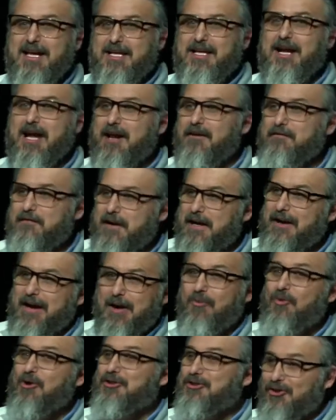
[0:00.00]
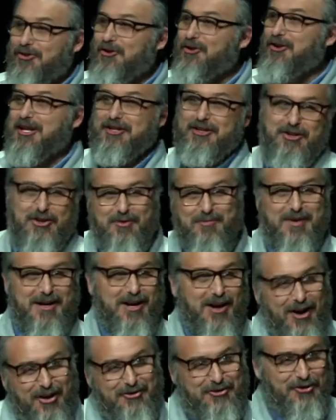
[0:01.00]
and then you got to figure out what you're
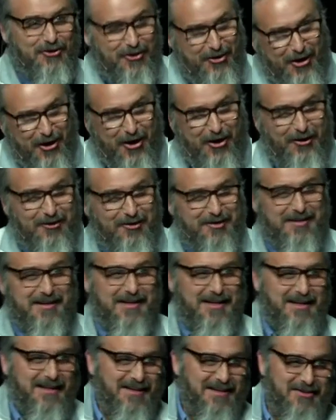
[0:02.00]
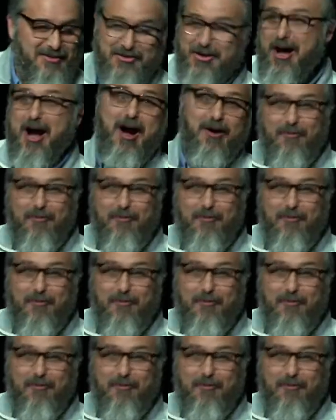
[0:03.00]
going to do because you're caught.